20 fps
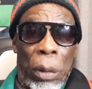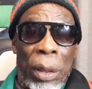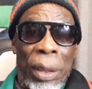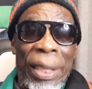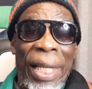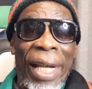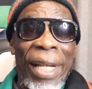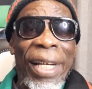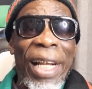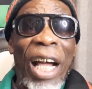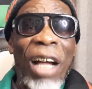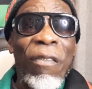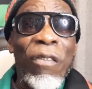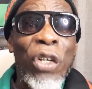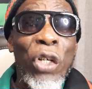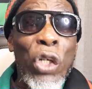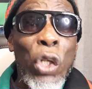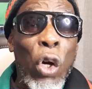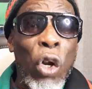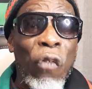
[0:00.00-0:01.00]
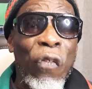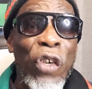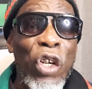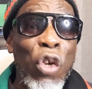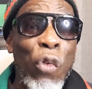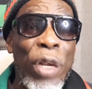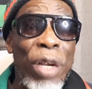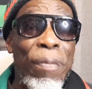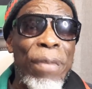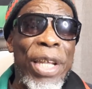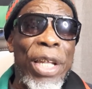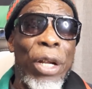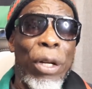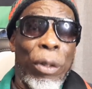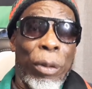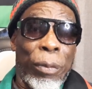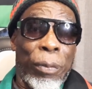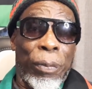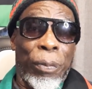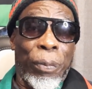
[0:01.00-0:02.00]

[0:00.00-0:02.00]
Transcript: that not have nothing to do with me now.